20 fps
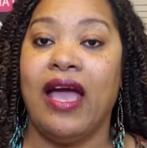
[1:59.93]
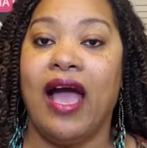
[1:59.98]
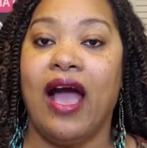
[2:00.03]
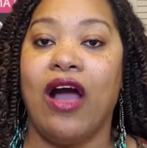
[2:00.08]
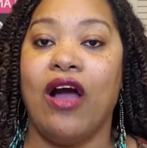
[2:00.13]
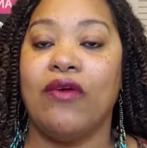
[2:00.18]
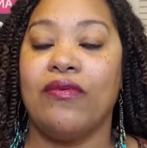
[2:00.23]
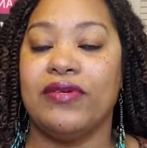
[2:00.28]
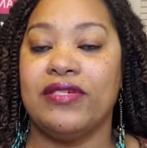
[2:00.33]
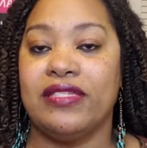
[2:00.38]

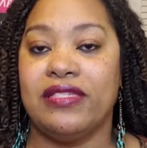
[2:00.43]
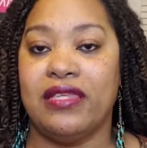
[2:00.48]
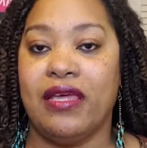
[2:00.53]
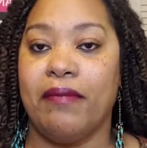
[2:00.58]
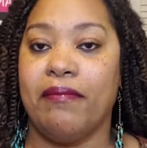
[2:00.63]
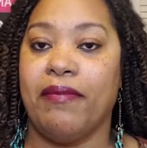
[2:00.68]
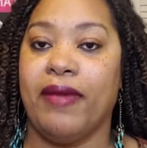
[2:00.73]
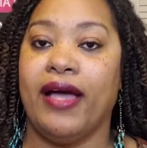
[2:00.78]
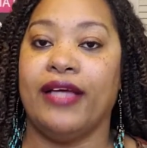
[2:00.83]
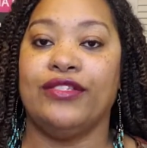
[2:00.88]
I always
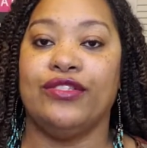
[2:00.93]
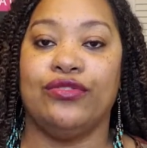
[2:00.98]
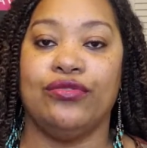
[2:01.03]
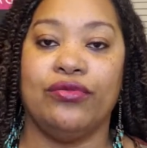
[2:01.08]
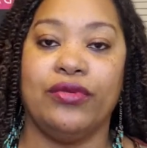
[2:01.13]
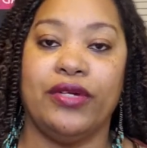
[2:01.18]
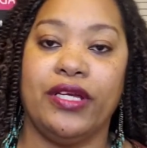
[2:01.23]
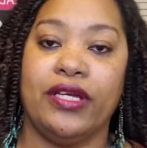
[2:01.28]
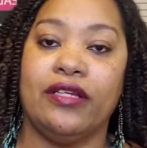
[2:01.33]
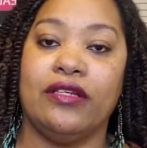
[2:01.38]
set my
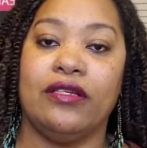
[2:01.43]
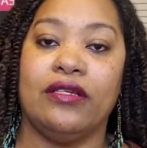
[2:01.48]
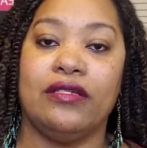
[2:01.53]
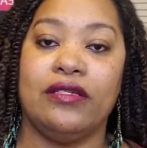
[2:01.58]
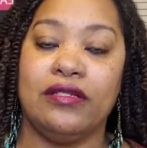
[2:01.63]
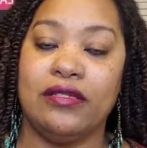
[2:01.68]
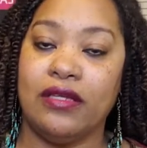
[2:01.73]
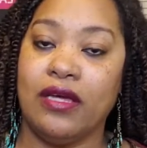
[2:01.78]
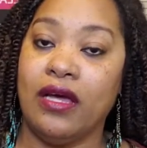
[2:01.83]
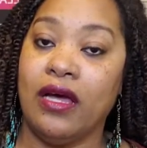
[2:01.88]
jewelry
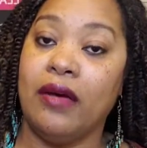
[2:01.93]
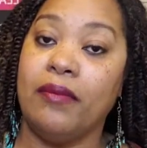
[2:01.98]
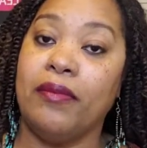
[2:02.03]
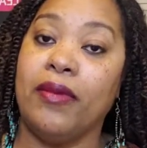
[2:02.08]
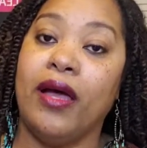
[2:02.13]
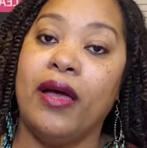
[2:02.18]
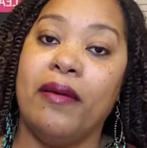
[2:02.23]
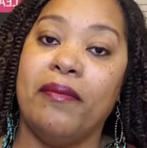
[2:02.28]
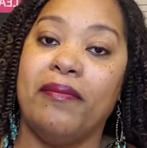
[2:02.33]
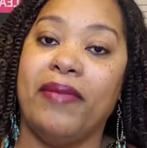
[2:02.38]

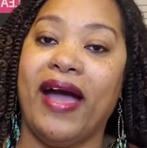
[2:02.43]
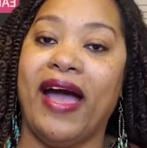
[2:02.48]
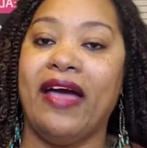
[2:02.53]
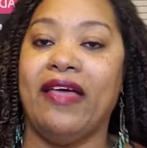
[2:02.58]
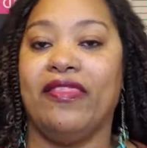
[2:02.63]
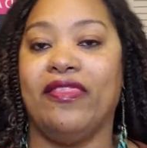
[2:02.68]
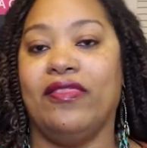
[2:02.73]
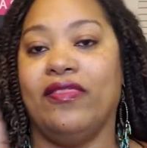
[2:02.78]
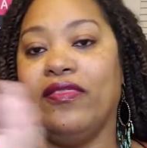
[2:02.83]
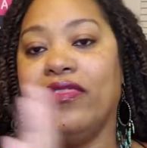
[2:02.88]
up
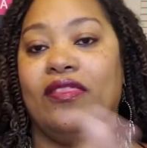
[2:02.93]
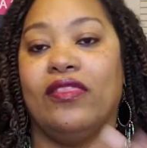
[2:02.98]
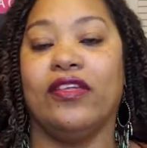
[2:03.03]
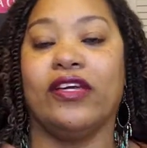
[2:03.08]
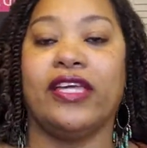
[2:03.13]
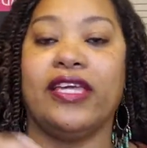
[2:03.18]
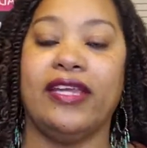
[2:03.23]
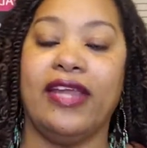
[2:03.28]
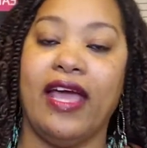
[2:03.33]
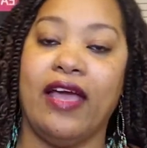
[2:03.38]
by
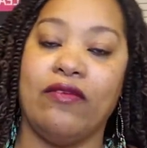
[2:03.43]
looking